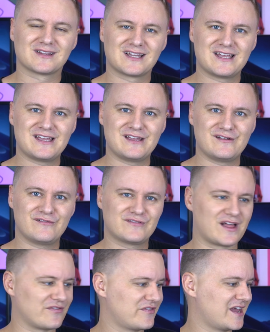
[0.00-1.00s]
believe
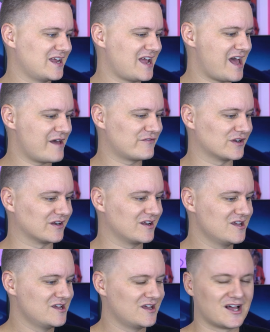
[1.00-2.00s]
that they haven't
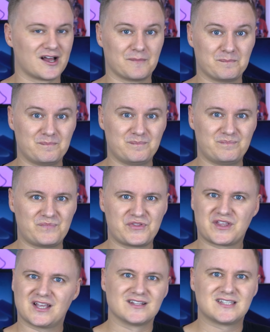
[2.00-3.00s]

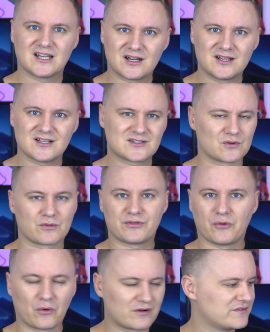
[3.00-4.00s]
considered this or
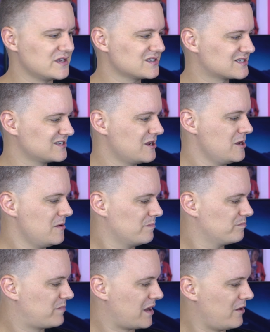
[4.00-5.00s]
thought of this.
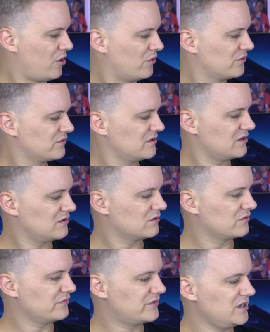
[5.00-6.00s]
But on
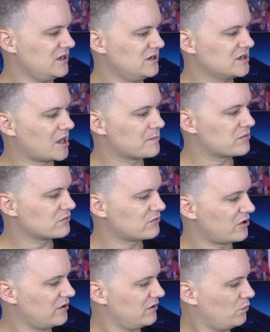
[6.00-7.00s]
the number
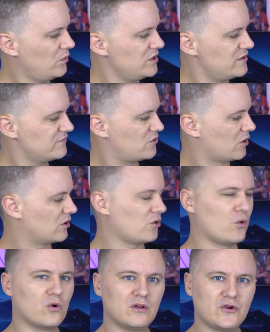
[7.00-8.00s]
row where you've got
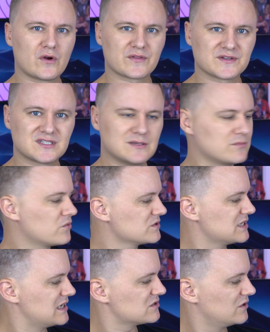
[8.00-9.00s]
all your other
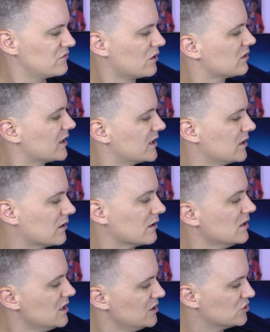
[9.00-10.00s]
symbols there, so you've got like your
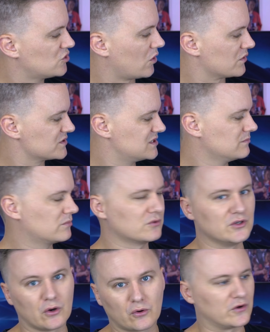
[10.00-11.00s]
dollar
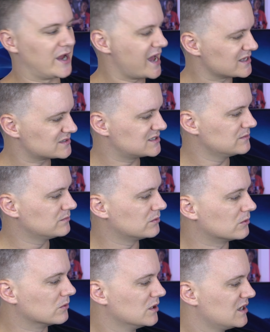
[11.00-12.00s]
symbol or your @
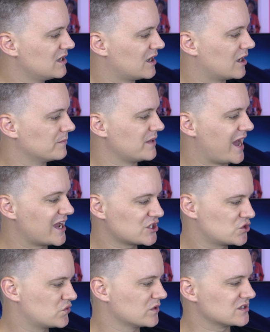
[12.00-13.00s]
symbol, your
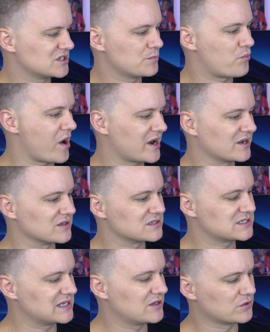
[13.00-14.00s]
asterisks, your
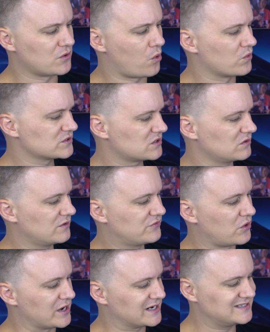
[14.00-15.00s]
brackets, and then also
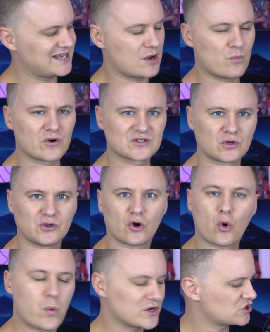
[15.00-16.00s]
like down where it's got your
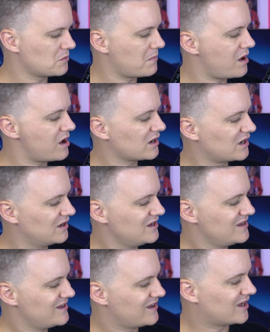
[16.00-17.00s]
question mark,
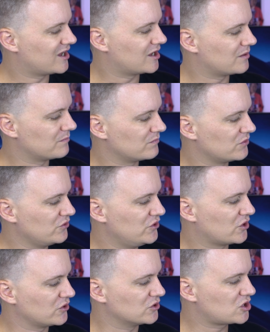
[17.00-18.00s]

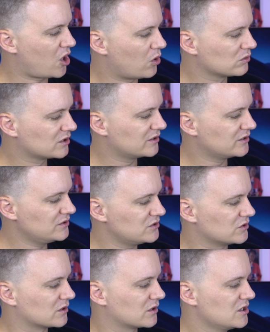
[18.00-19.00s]
you know, your colon,
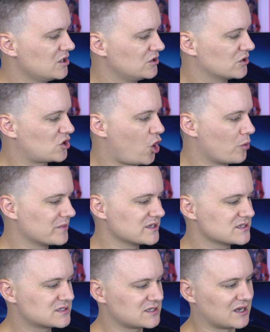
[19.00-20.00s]
your
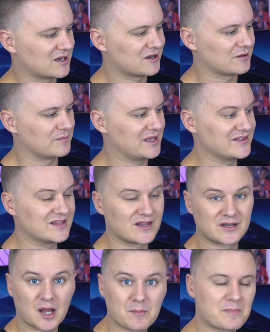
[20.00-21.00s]
commas, and then
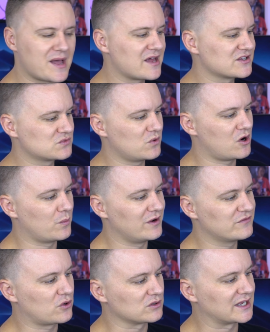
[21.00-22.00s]
the number pad as well, where
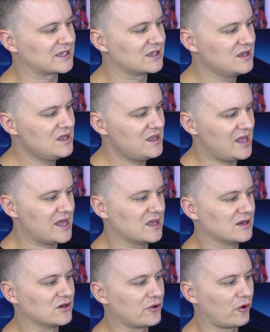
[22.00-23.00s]
you've got like
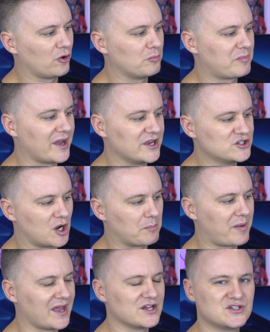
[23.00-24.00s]
end, home, page
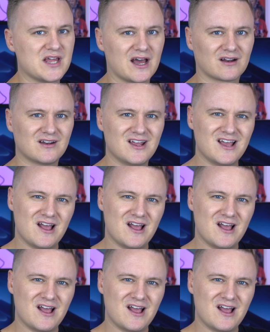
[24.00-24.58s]
up, page down.